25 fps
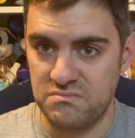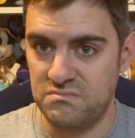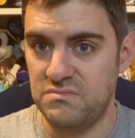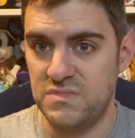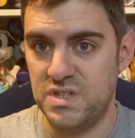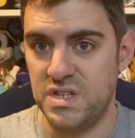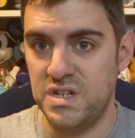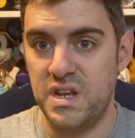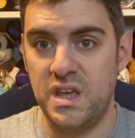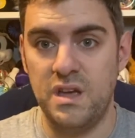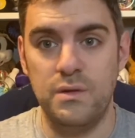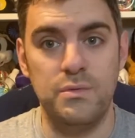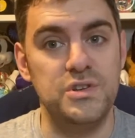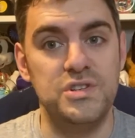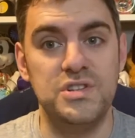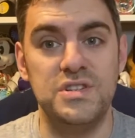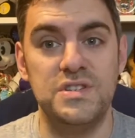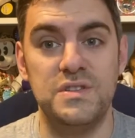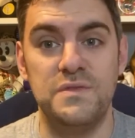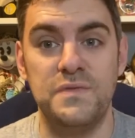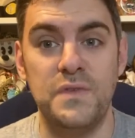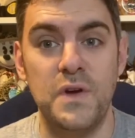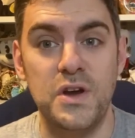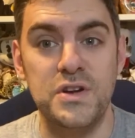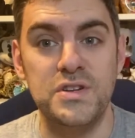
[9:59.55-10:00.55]
today, which is
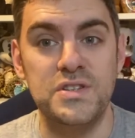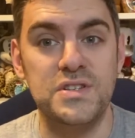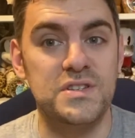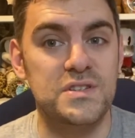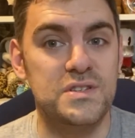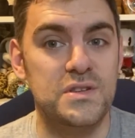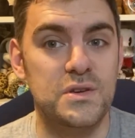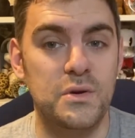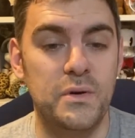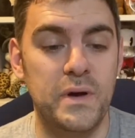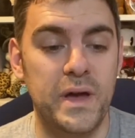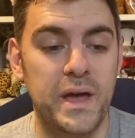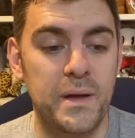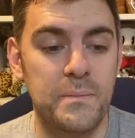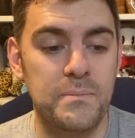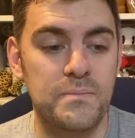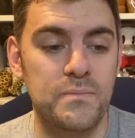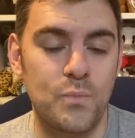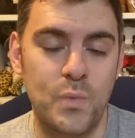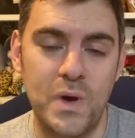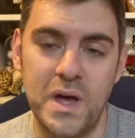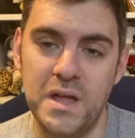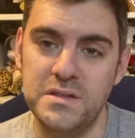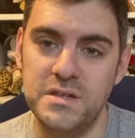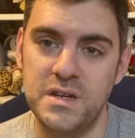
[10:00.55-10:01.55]
the first. So um,
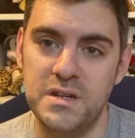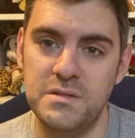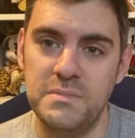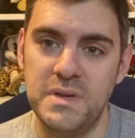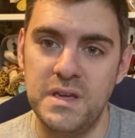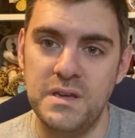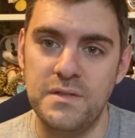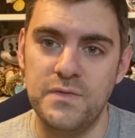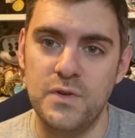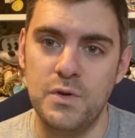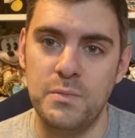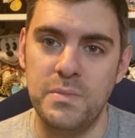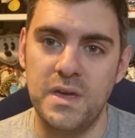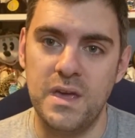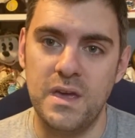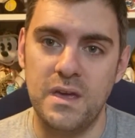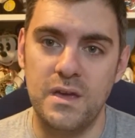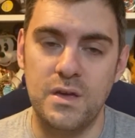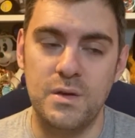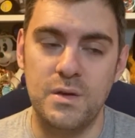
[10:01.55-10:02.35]
well done me for being